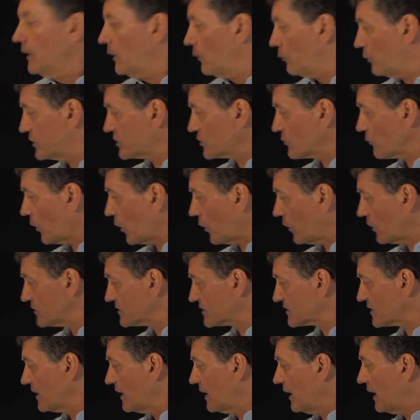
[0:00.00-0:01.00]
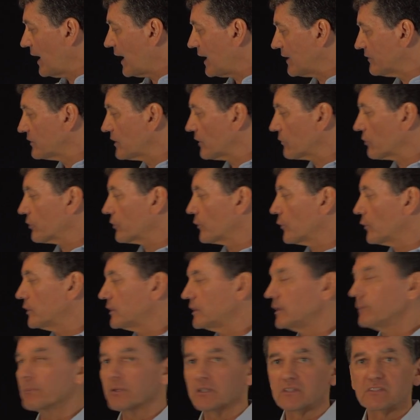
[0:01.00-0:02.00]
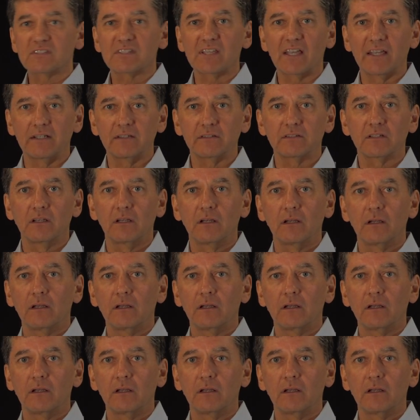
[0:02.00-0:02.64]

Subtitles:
which was 130%.